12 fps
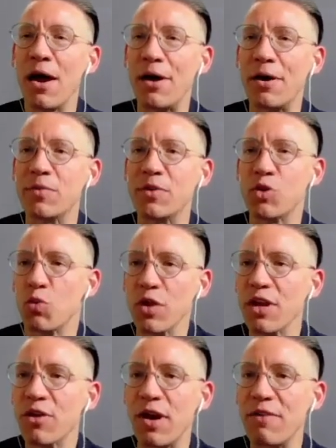Um, so,
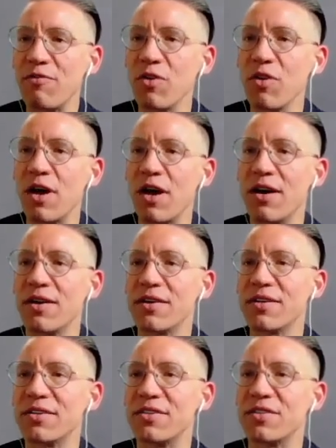really grateful
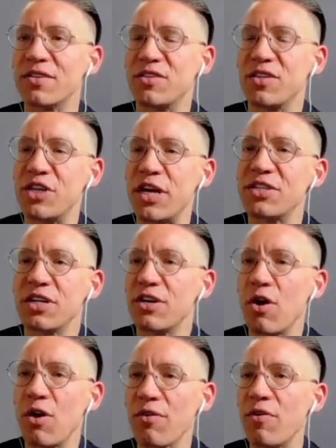to Jason
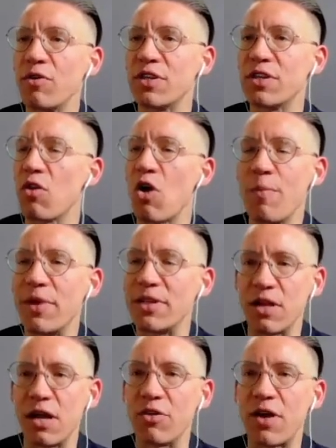and all the folks at the Law and
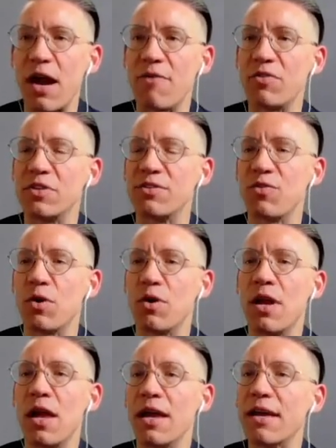Mental Health Conference for